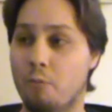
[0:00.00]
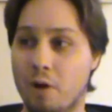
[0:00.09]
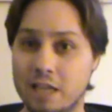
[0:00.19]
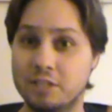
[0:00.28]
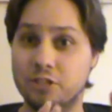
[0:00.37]
And
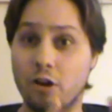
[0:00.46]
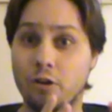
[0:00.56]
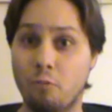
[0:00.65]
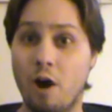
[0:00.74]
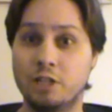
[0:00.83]
when I
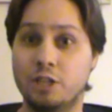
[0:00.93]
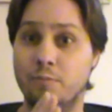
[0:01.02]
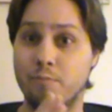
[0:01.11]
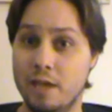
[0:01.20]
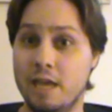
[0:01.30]
started
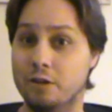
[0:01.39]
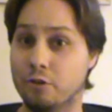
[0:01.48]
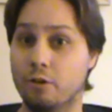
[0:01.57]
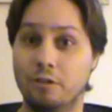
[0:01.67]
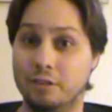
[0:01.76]
watching Me
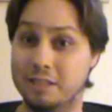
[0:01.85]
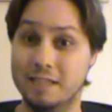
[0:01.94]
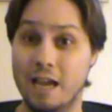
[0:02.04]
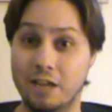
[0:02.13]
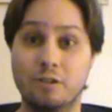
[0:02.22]
and Earl and the
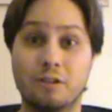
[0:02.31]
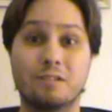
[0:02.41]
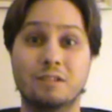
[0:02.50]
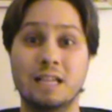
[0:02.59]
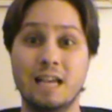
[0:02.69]
Dying
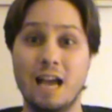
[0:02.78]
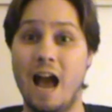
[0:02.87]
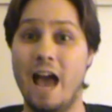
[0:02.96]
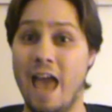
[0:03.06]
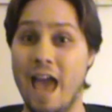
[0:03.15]
Girl,
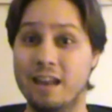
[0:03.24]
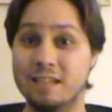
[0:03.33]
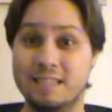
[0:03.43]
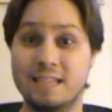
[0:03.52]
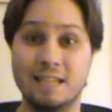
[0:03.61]
I had
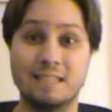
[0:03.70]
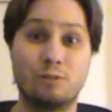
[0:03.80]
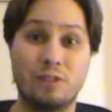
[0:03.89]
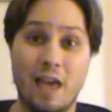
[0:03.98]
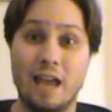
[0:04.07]
a
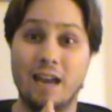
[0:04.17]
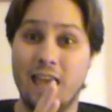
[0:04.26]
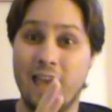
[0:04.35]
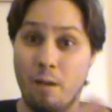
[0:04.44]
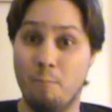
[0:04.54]
sense that
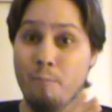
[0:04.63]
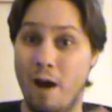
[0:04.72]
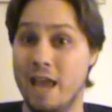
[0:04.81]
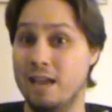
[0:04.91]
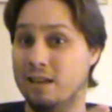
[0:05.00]
it
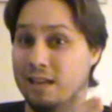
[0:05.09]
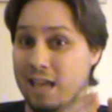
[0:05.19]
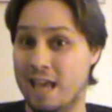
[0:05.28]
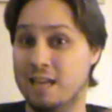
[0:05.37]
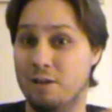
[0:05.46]
might
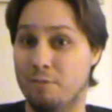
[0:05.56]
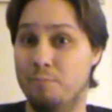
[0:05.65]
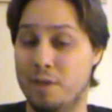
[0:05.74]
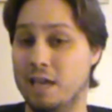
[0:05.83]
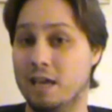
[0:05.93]
end
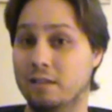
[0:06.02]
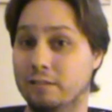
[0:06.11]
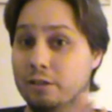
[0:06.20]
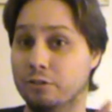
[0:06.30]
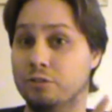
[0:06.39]
up being a
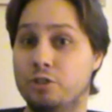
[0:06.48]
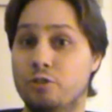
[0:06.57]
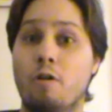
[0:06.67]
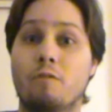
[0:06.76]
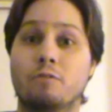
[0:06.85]
little
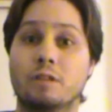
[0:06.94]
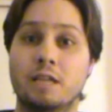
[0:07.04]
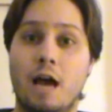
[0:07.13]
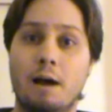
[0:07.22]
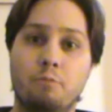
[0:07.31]
too over the
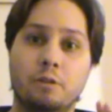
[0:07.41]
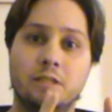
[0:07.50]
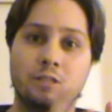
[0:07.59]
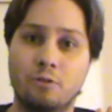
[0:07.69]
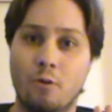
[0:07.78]
top
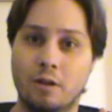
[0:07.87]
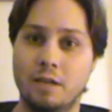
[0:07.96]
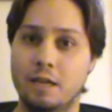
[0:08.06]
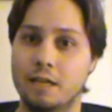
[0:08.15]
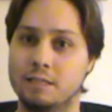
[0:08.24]
with its
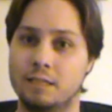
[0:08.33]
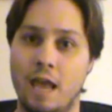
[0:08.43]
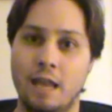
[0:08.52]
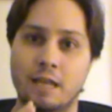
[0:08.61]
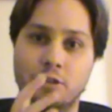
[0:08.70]
quirkiness
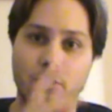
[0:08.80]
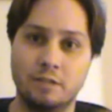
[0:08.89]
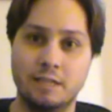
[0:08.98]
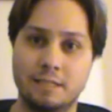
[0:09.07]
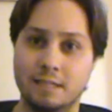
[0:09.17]
and its
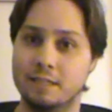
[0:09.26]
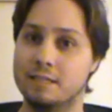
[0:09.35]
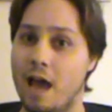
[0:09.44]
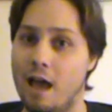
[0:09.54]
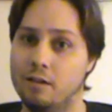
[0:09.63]
artistic
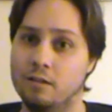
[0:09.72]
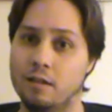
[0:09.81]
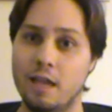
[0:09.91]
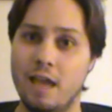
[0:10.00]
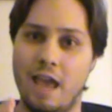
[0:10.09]

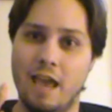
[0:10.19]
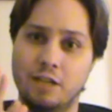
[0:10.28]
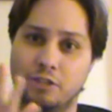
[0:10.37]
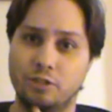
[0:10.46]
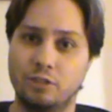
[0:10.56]
style
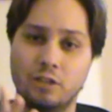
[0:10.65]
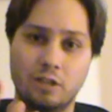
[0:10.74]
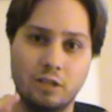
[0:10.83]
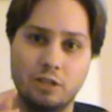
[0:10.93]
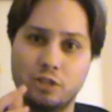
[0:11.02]
and its
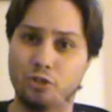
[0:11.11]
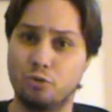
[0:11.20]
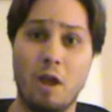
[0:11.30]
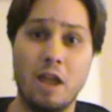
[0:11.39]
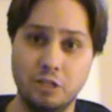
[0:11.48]

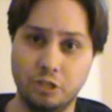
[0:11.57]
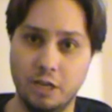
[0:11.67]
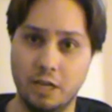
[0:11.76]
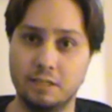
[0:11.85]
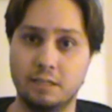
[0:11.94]

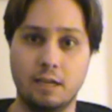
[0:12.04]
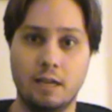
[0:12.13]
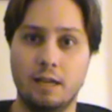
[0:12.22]
strangeness.